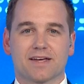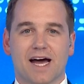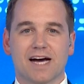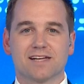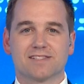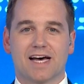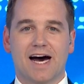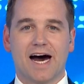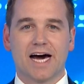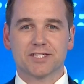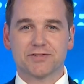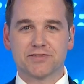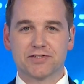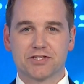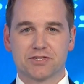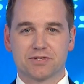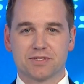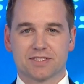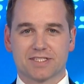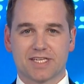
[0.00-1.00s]
As
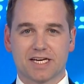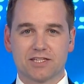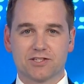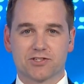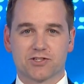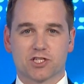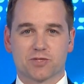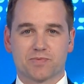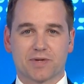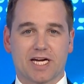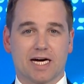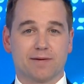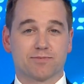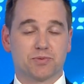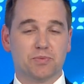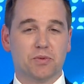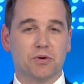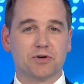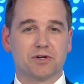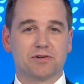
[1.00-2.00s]
artificial intelligence becomes
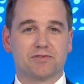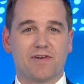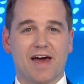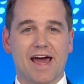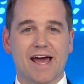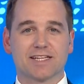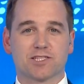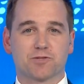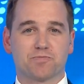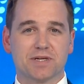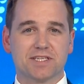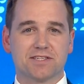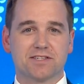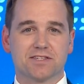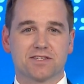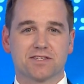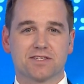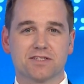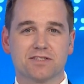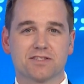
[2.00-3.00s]
more advanced,
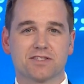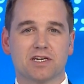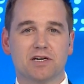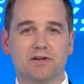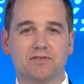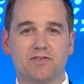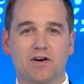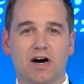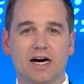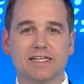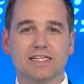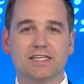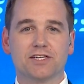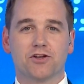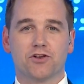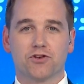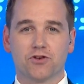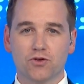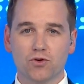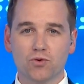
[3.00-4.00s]
businesses are finding
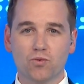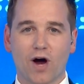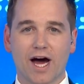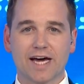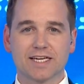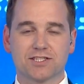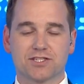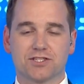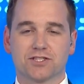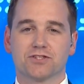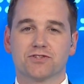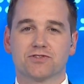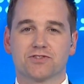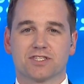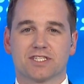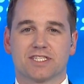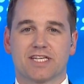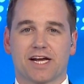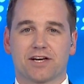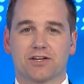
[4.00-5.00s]
new ways to use the
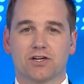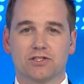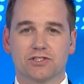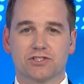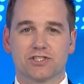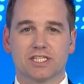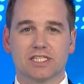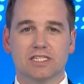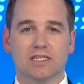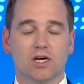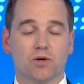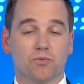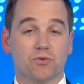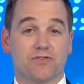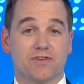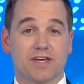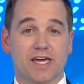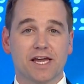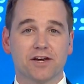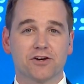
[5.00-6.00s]
technology with
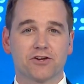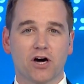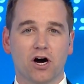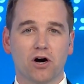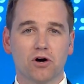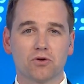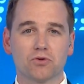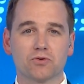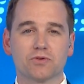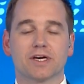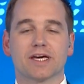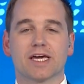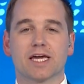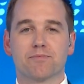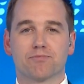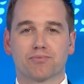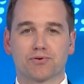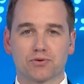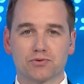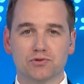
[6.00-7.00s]
the end goal
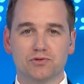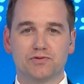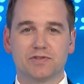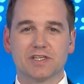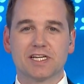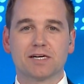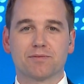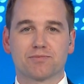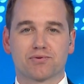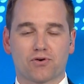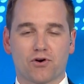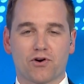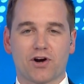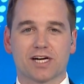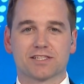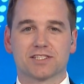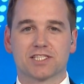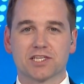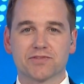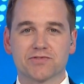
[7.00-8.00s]
improving
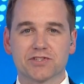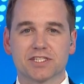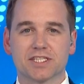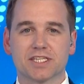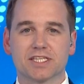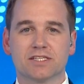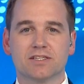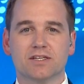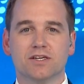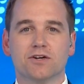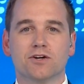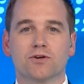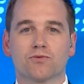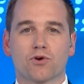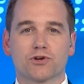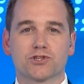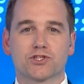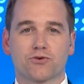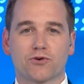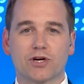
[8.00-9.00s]
productivity.
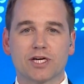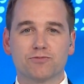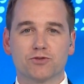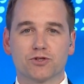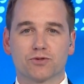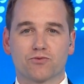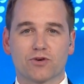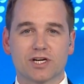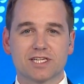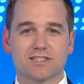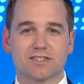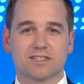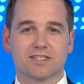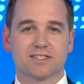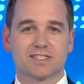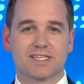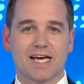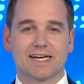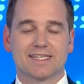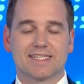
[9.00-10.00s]
Ross Greenwood recently
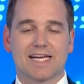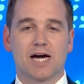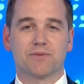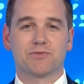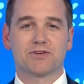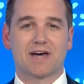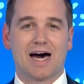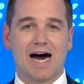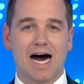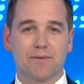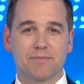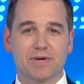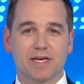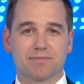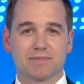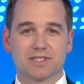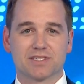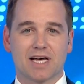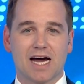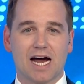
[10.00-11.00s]
sat down with Ahmed
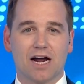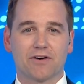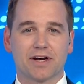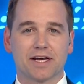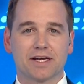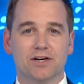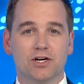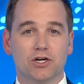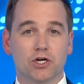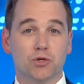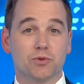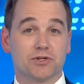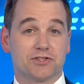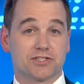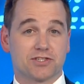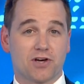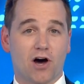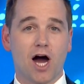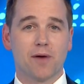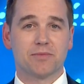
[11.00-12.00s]
Mazhari, who at the
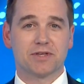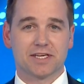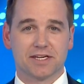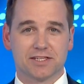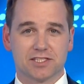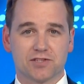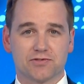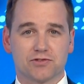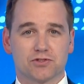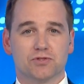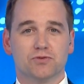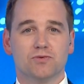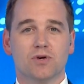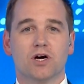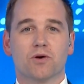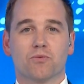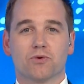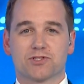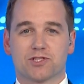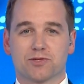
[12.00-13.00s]
time of the interview
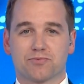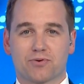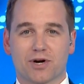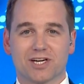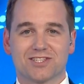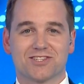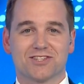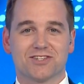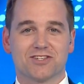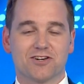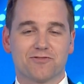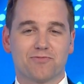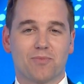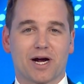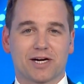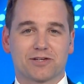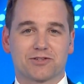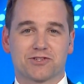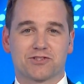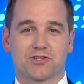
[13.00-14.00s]
was the president of
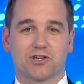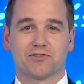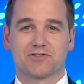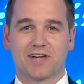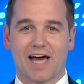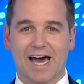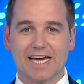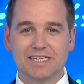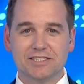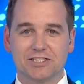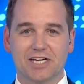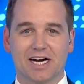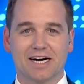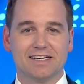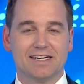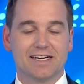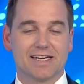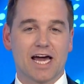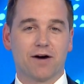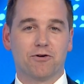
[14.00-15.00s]
Microsoft Asia.
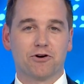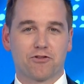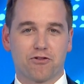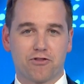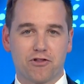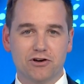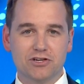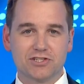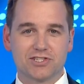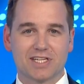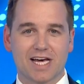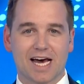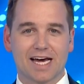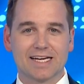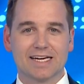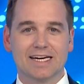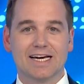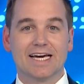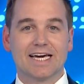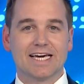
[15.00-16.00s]
Now, on
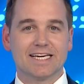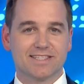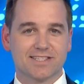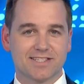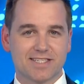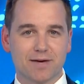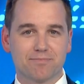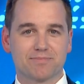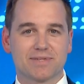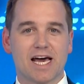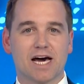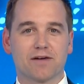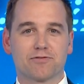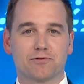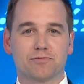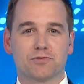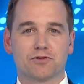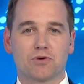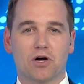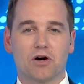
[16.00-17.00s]
Thursday, he stepped down
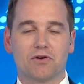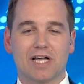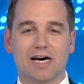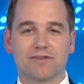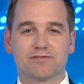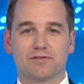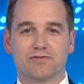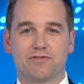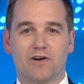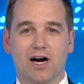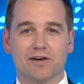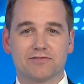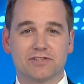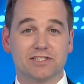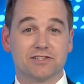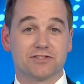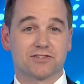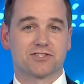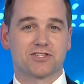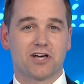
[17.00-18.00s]
from the role after five
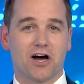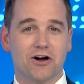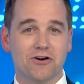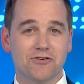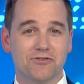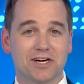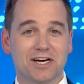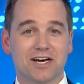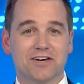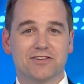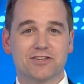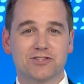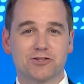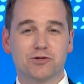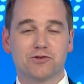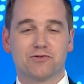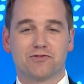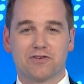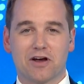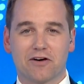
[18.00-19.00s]
years, so this
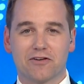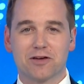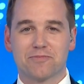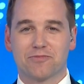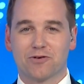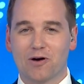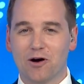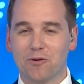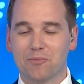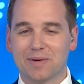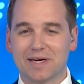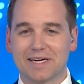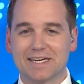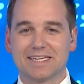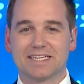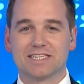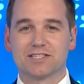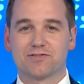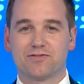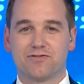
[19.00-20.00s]
could very well be
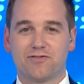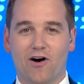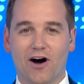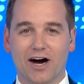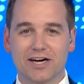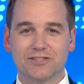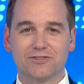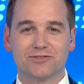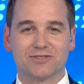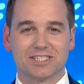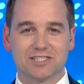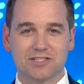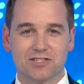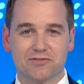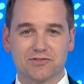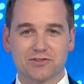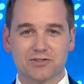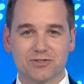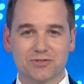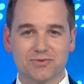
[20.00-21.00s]
his final
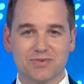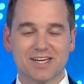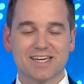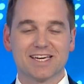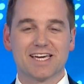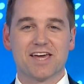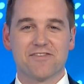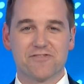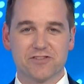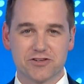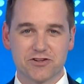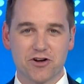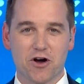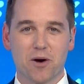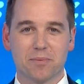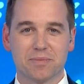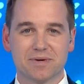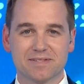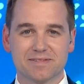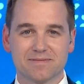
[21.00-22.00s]
interview in the
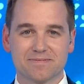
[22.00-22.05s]
job.